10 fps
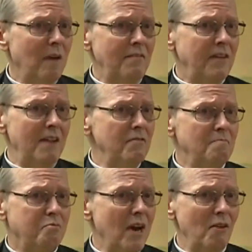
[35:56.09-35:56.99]
My
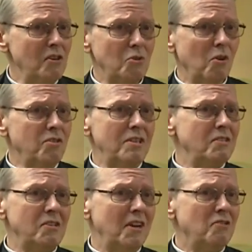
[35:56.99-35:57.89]
favorite prayer is, Lord
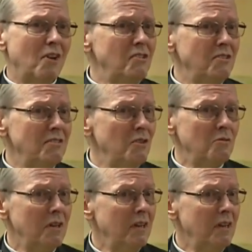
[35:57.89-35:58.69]
Jesus, I trust in you.